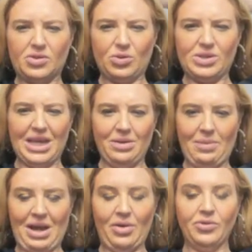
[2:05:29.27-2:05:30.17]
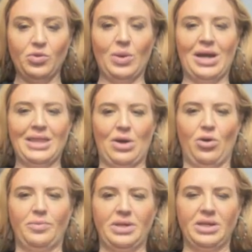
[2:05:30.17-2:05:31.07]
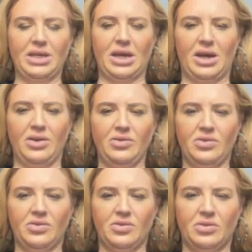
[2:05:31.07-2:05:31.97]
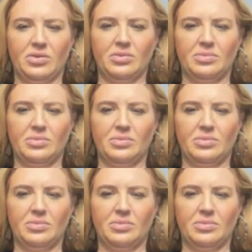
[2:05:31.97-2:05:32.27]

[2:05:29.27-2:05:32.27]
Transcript: So 10 miles away, that would be a yes.